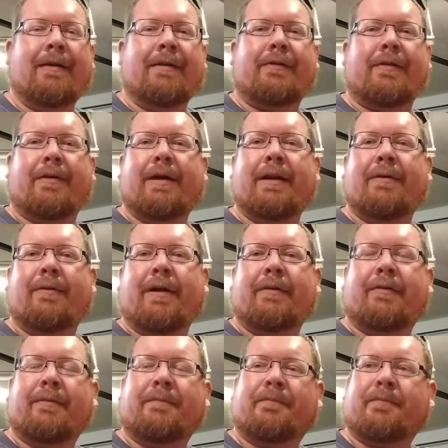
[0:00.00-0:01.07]
So
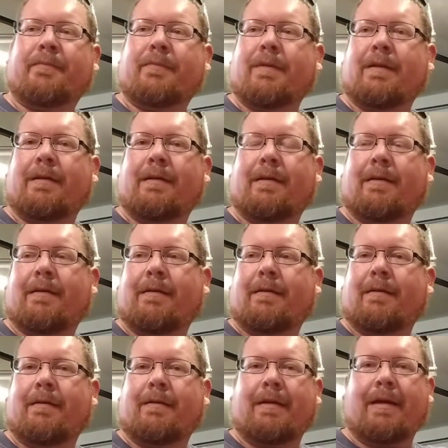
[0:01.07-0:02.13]
anyways,
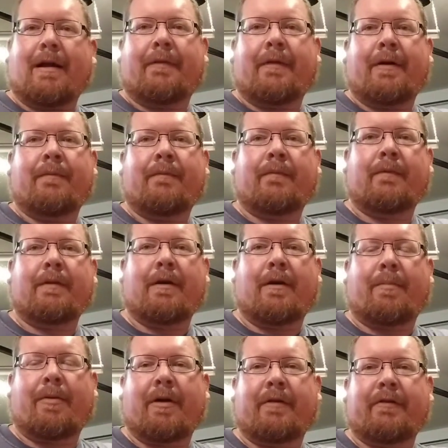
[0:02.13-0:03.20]
get out there, get
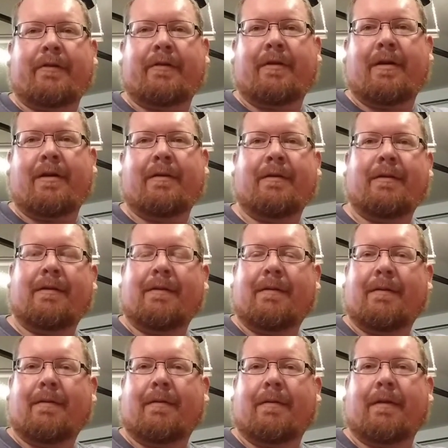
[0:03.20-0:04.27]
our projects done.
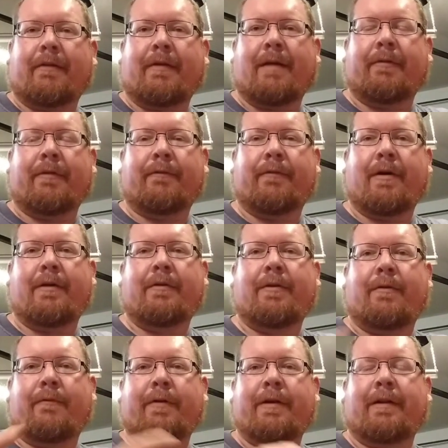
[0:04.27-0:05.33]
Let's have some fun.
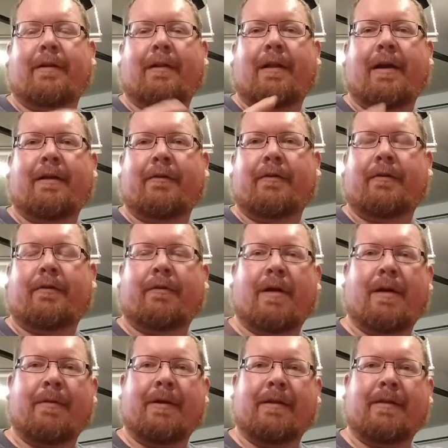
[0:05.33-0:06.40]
Don't forget to like and
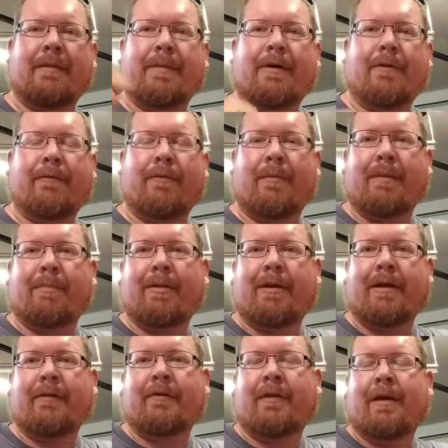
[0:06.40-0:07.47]
subscribe and hit the bell for me,
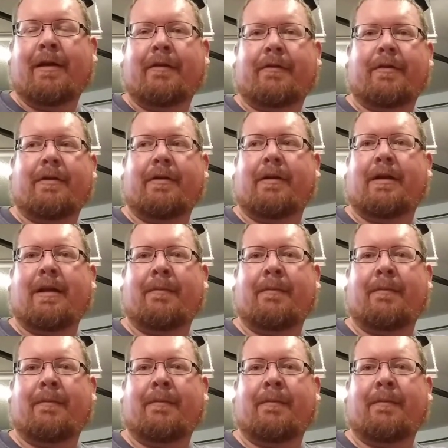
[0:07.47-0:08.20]
please, so you can